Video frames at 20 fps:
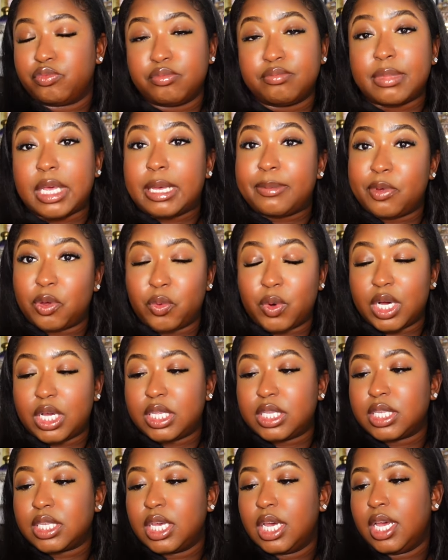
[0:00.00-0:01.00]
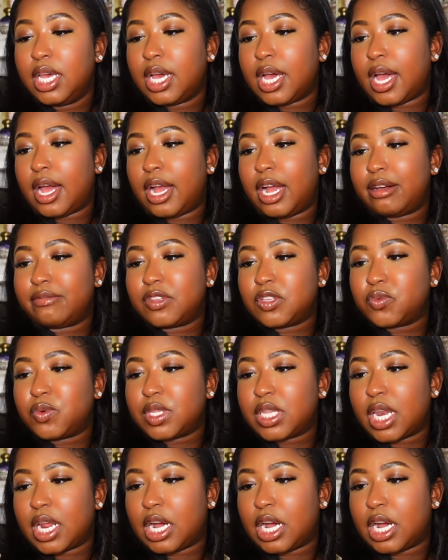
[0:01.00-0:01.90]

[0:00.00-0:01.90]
baby ones. I have this one that